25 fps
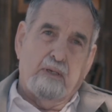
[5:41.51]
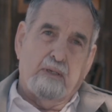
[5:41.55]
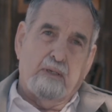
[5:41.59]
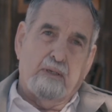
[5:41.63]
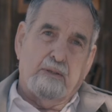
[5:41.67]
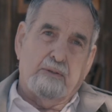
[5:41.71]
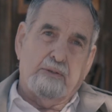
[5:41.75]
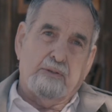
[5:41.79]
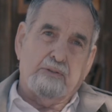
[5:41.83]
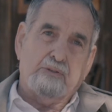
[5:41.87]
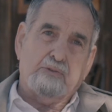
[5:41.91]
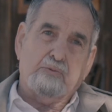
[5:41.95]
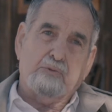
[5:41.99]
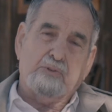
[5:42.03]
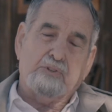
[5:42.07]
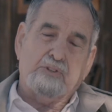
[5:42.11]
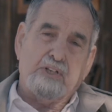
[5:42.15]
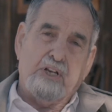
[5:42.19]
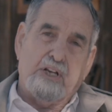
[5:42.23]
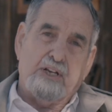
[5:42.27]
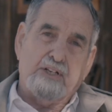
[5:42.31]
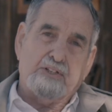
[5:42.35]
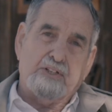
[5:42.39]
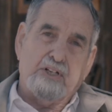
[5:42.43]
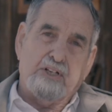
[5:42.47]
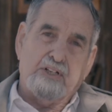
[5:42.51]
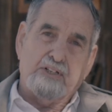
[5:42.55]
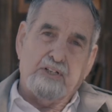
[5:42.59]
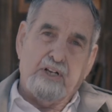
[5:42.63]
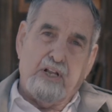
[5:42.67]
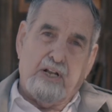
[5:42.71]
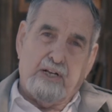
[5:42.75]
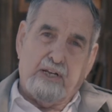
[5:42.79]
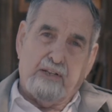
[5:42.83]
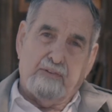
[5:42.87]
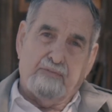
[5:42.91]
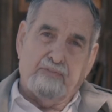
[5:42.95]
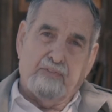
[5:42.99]
Now, this was in
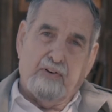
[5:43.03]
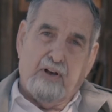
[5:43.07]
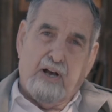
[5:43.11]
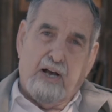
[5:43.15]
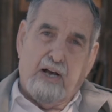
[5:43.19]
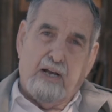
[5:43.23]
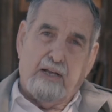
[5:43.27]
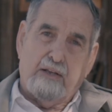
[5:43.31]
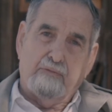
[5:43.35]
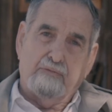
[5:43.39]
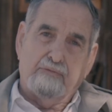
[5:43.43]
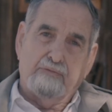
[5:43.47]
1895.